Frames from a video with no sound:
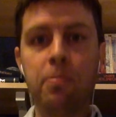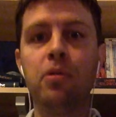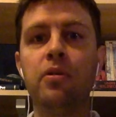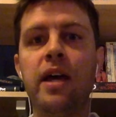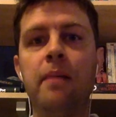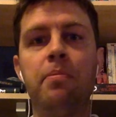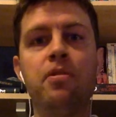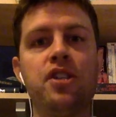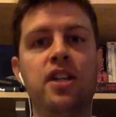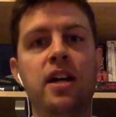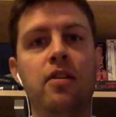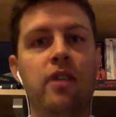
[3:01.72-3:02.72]
pull that
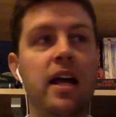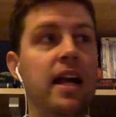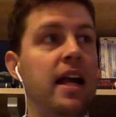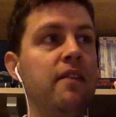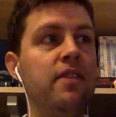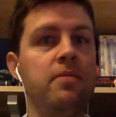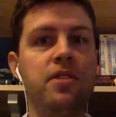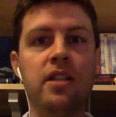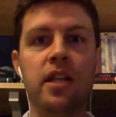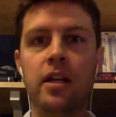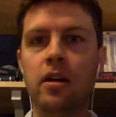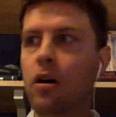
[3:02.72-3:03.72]
person out and have them see like,